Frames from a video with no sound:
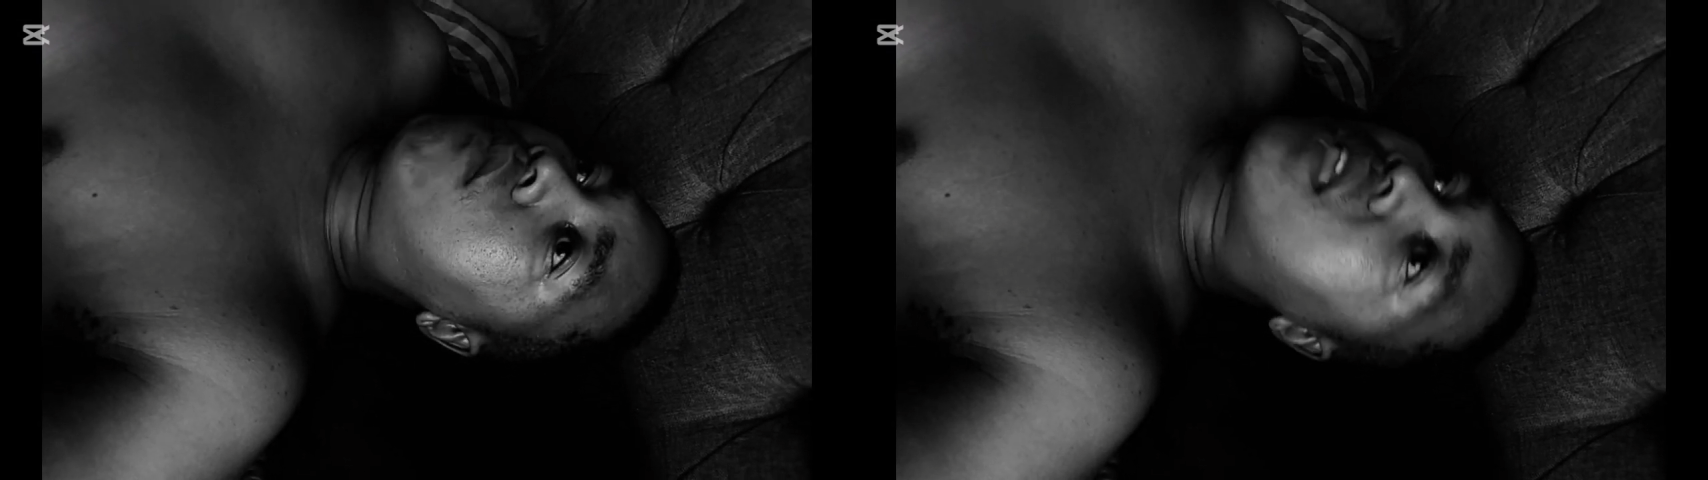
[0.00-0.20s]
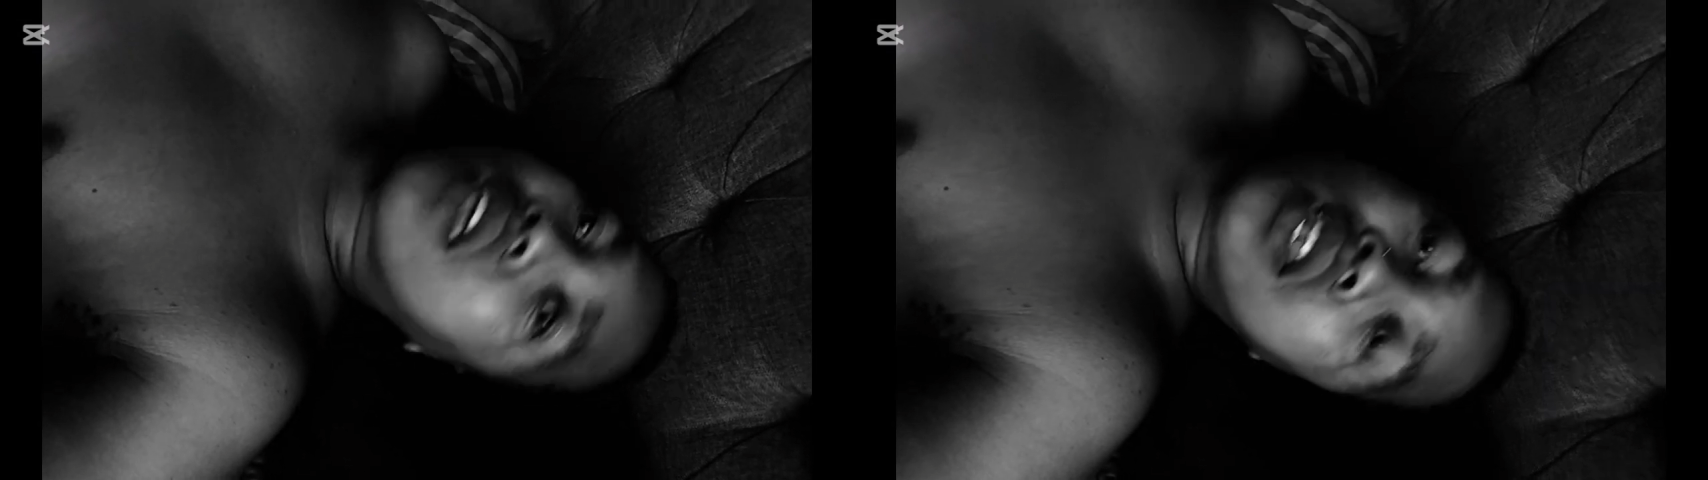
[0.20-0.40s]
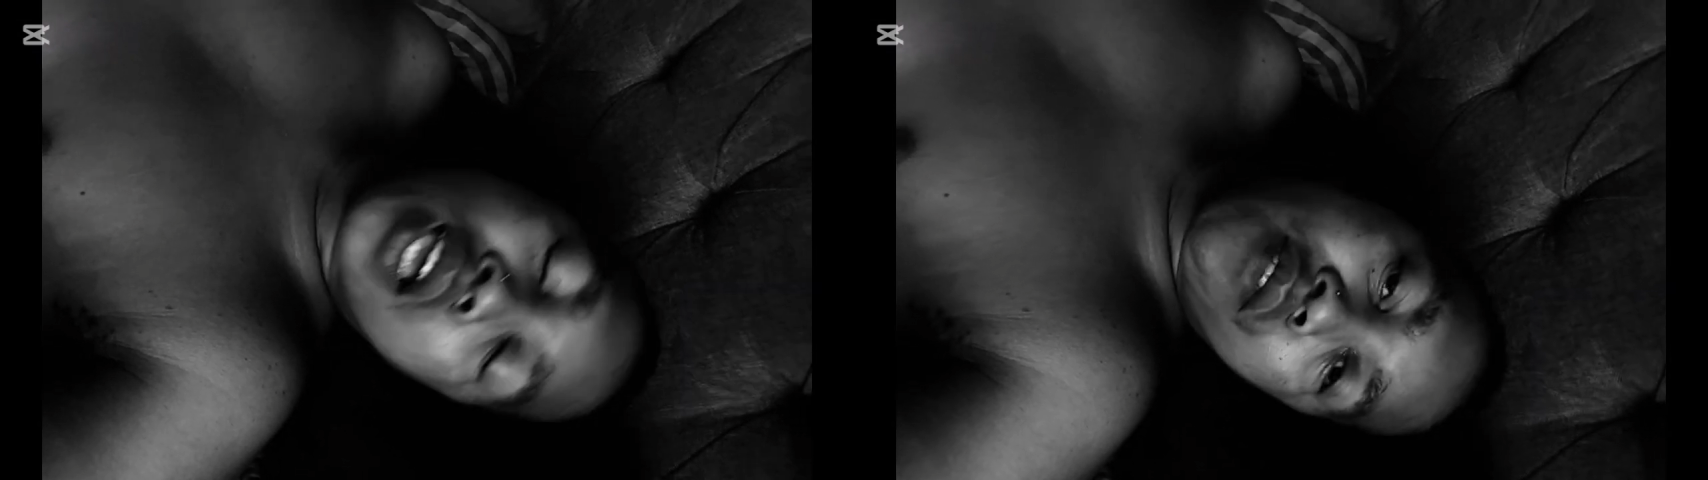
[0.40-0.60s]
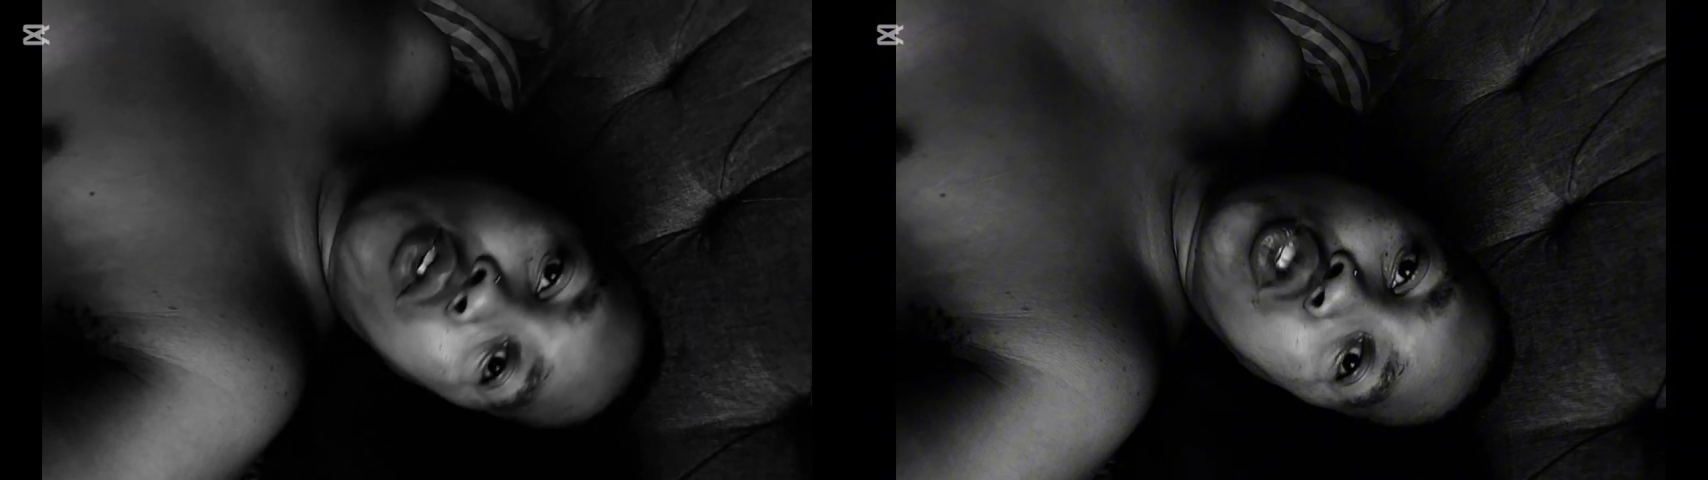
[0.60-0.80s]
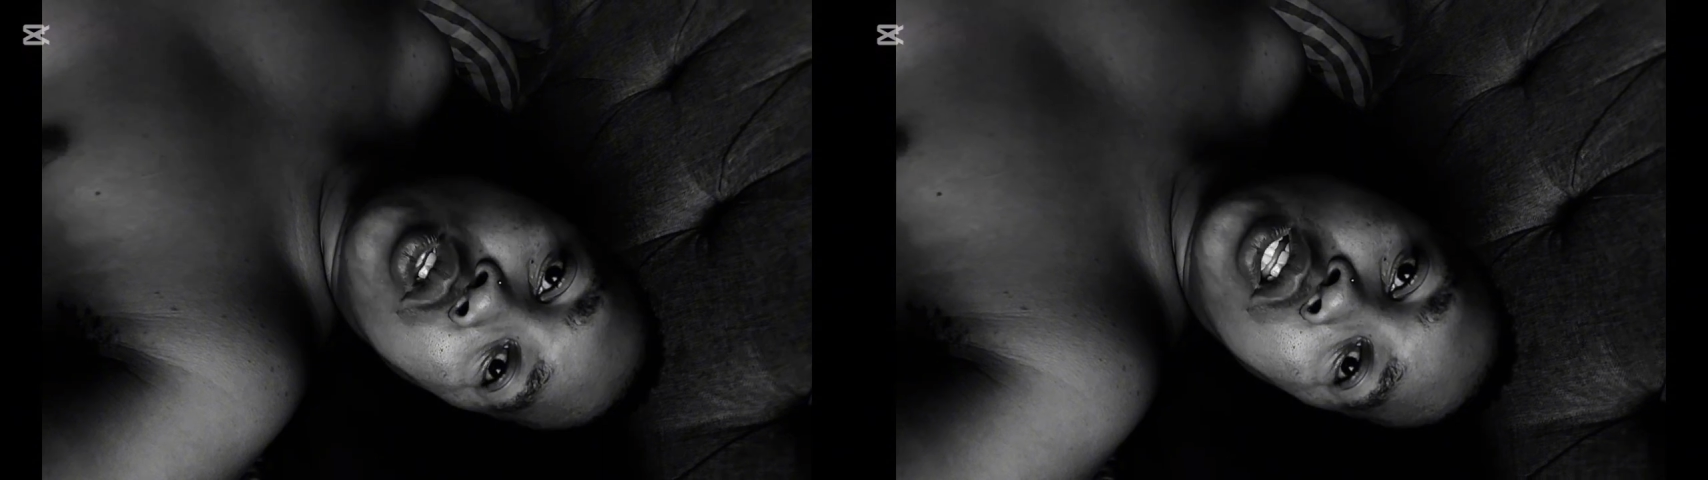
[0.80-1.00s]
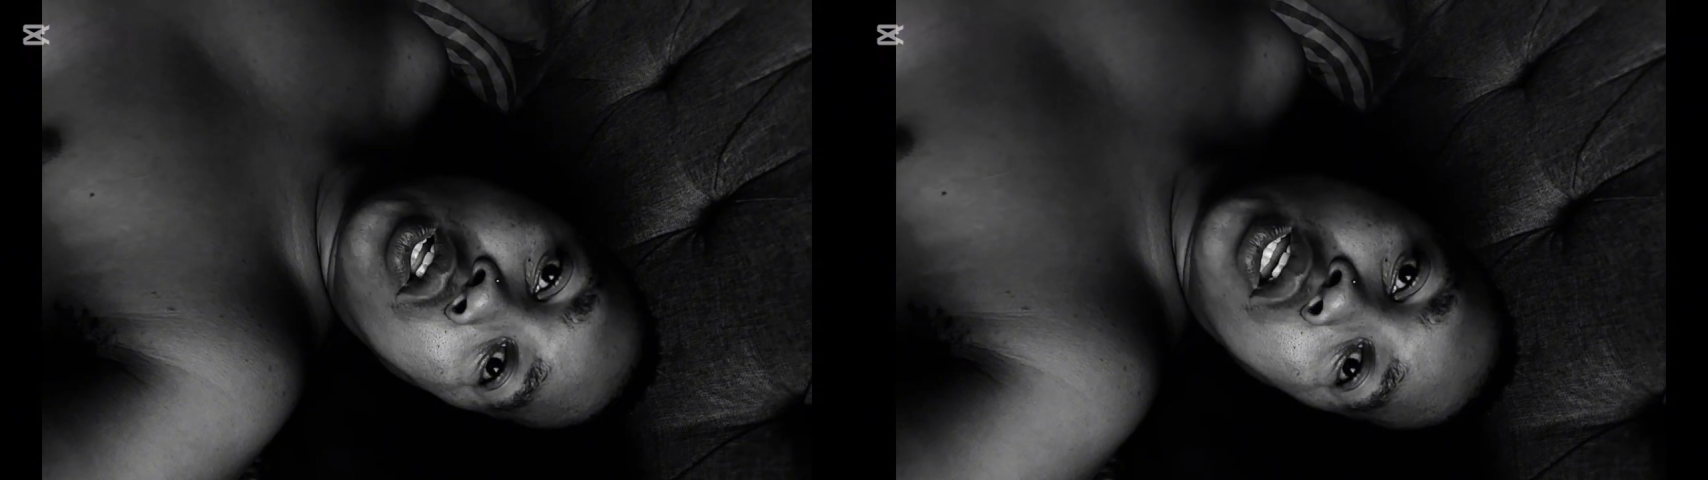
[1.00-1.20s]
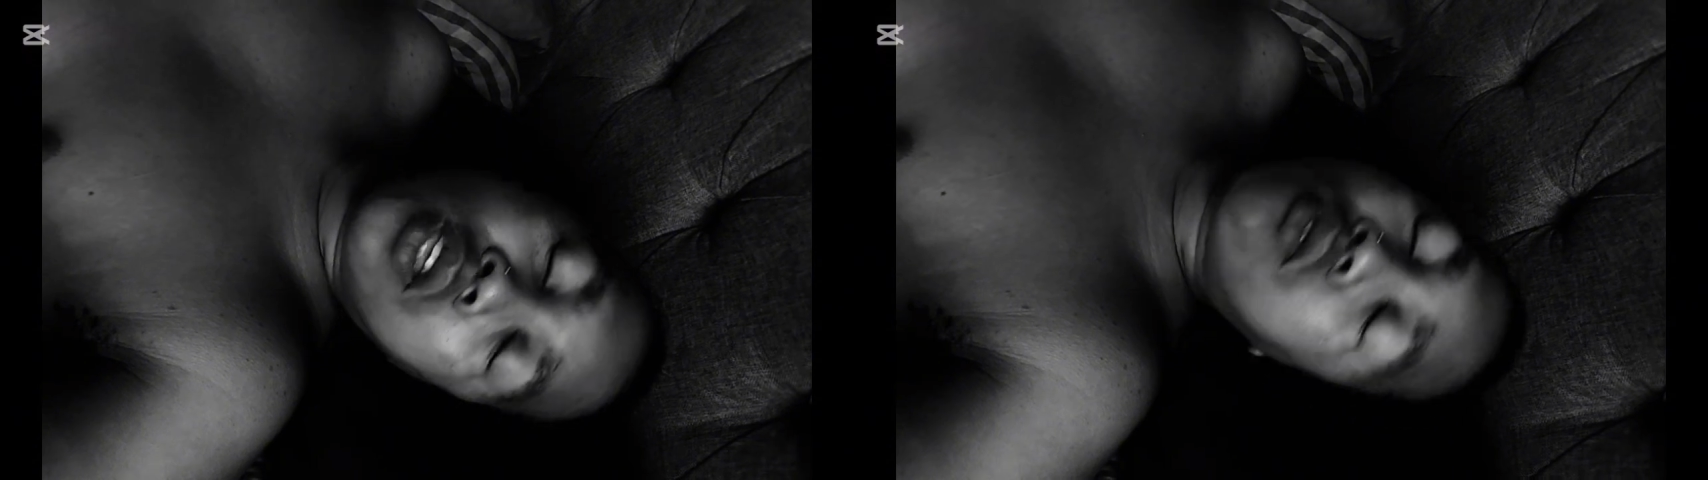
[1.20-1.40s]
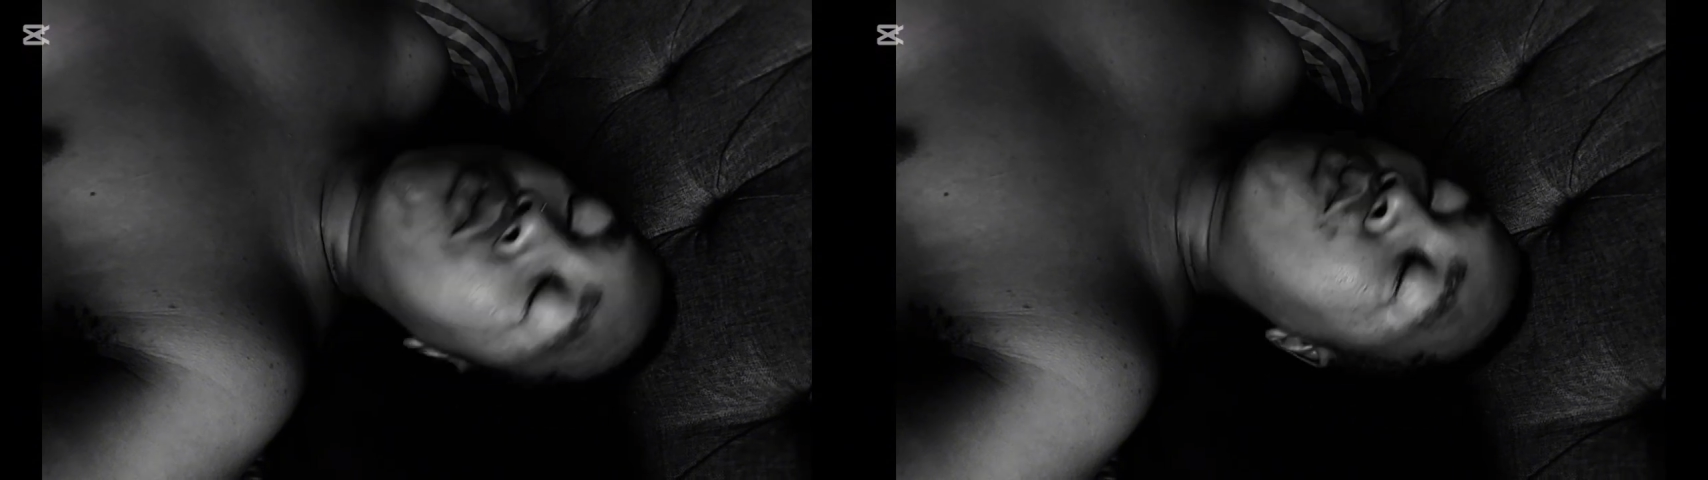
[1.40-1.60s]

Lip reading: and then unfortunately